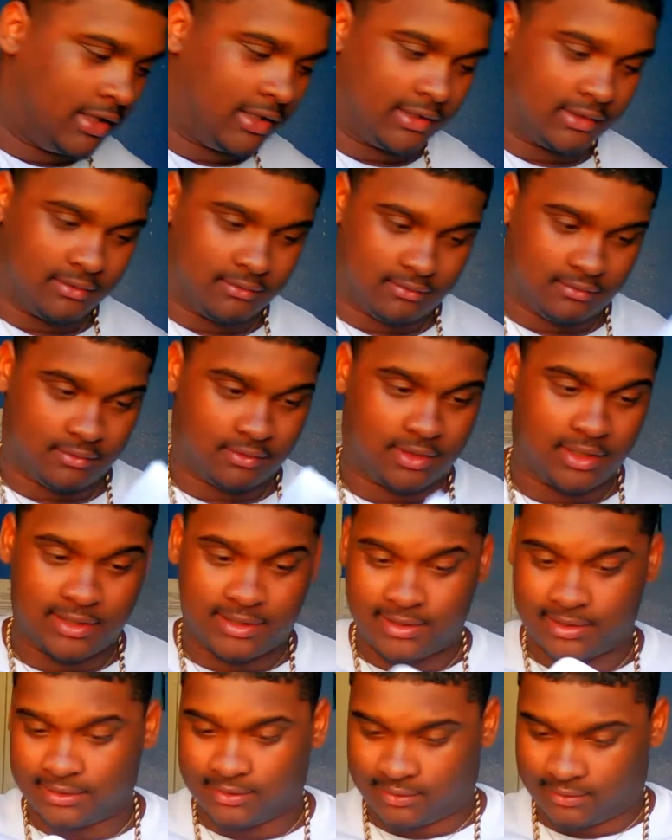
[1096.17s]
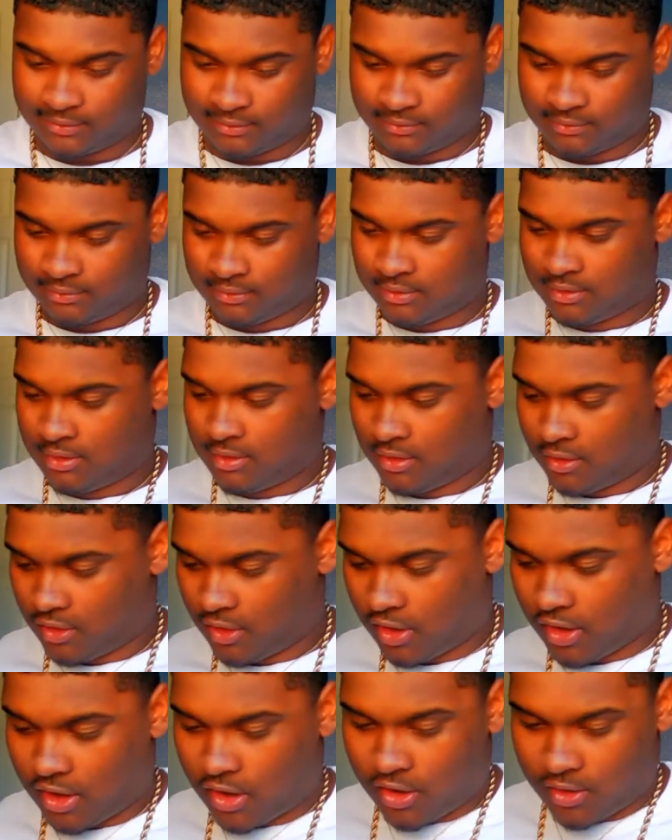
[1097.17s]
look, this is
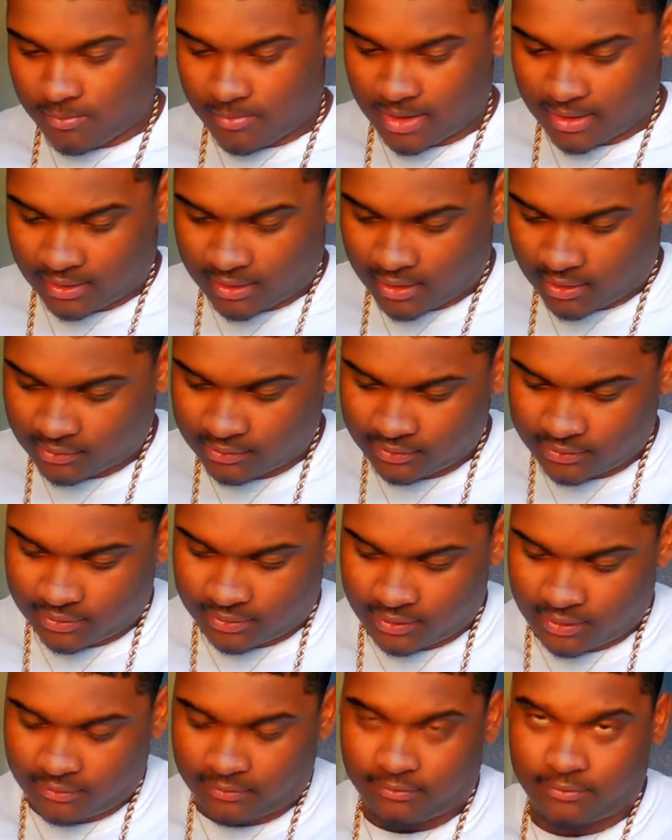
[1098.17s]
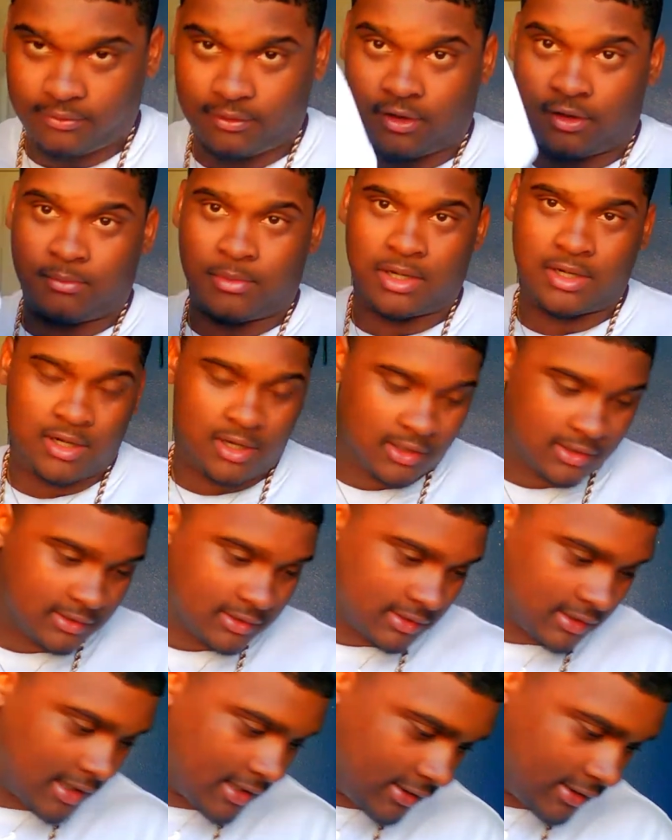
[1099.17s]
all my college stuff, all my college